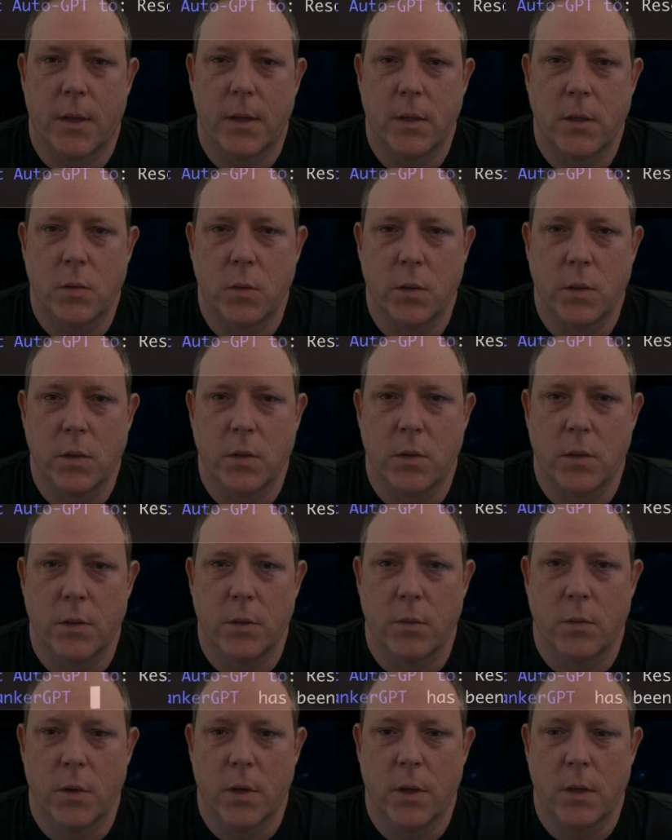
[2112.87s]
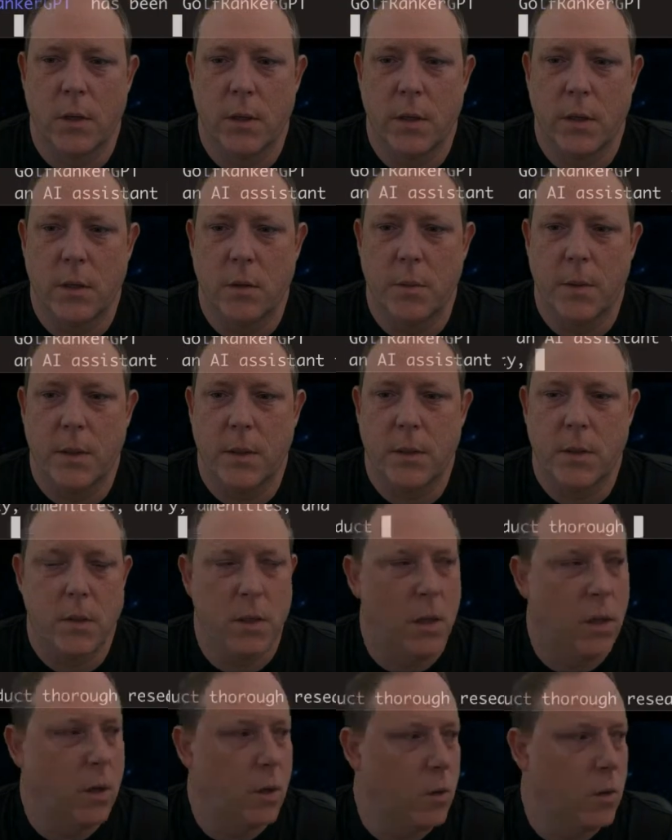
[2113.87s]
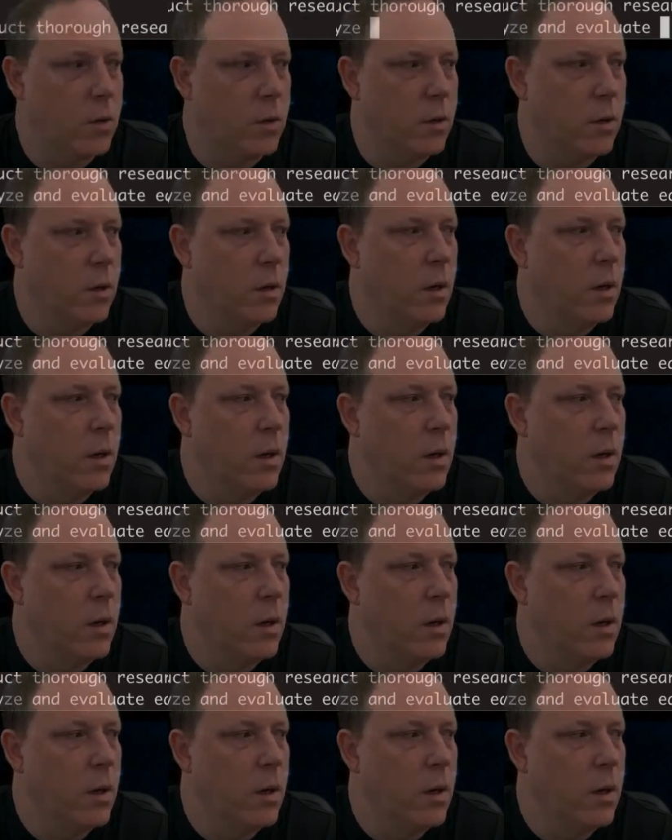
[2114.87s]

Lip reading: Now this one's going to run a little bit slower.